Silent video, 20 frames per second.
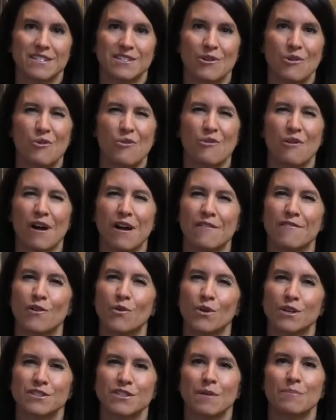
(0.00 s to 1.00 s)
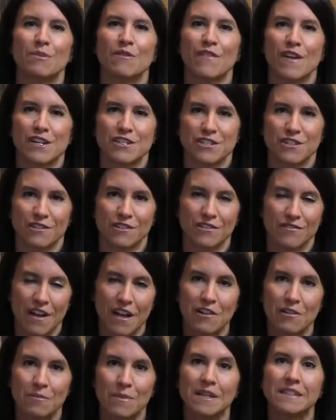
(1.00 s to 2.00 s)
So I focus on professional
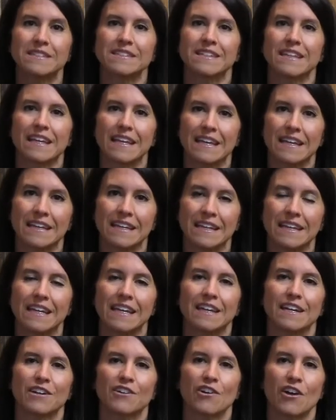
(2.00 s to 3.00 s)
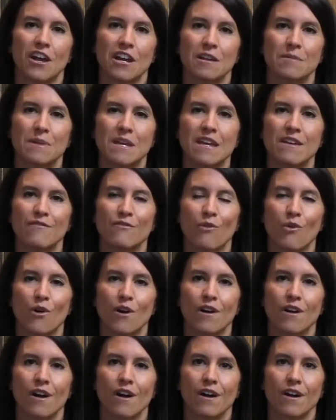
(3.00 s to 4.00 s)
development in agronomy
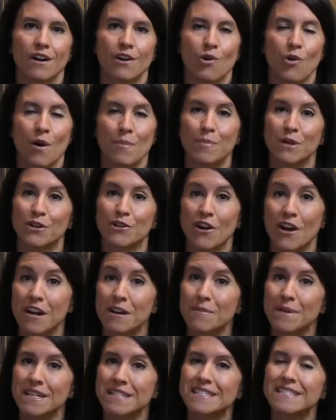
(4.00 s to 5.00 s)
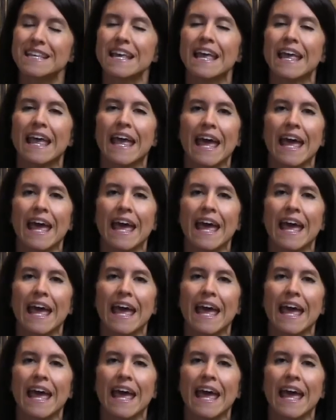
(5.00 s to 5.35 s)
for our co-op agronomists,